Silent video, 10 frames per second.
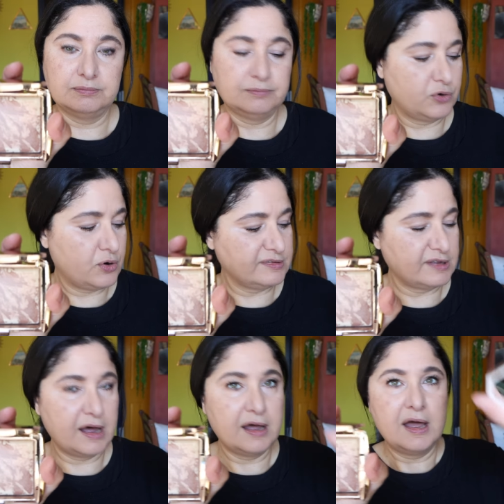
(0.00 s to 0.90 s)

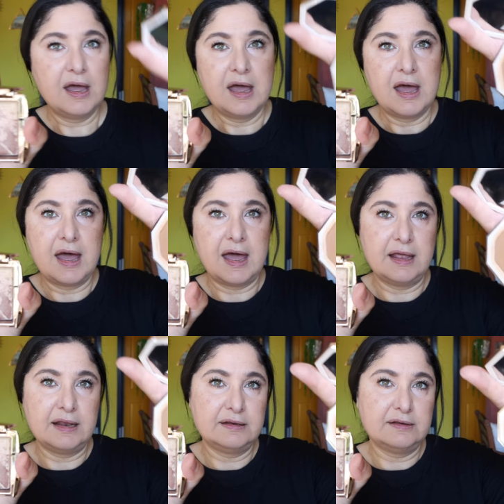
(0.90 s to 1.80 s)
bronzer
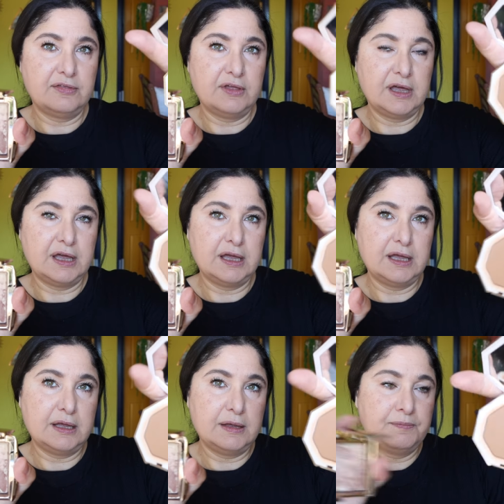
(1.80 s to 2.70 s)
and
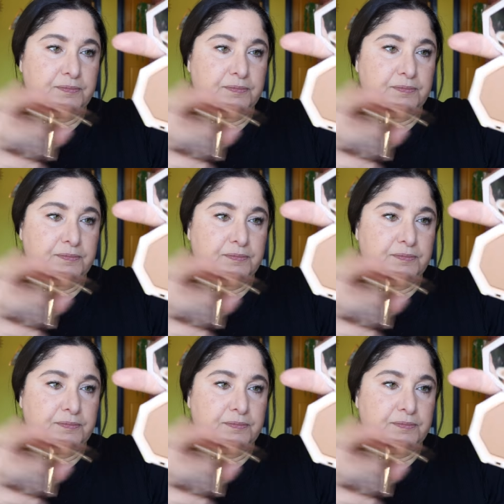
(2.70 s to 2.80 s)
the